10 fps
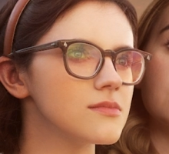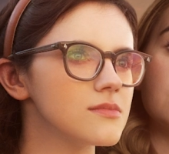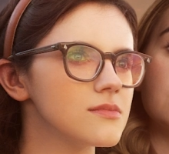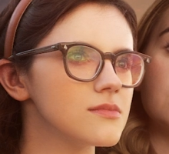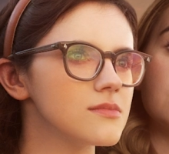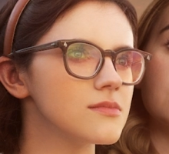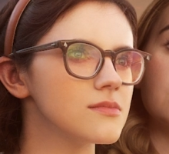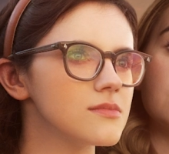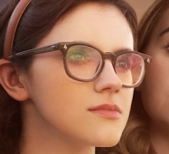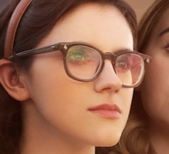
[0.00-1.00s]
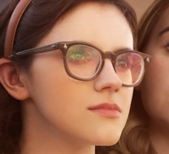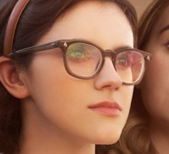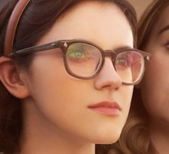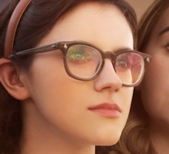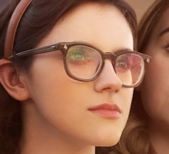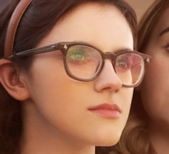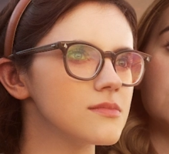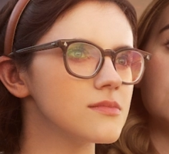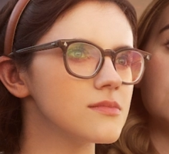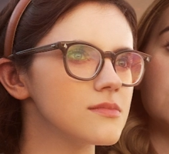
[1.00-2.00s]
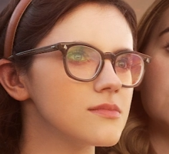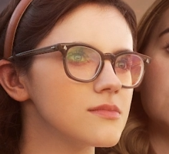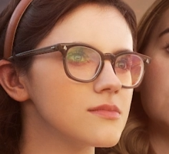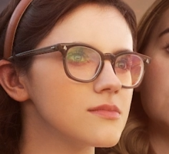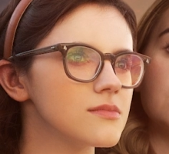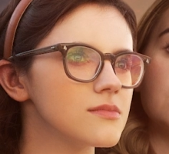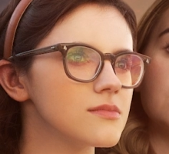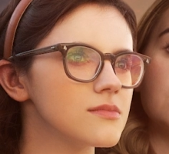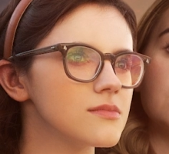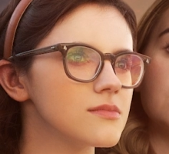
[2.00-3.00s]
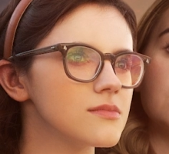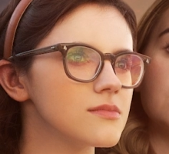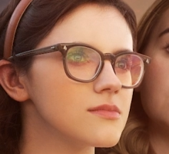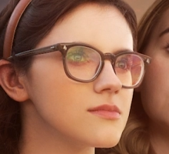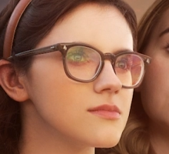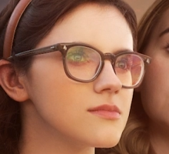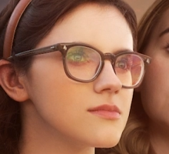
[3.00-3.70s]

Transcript: This person isn't speaking.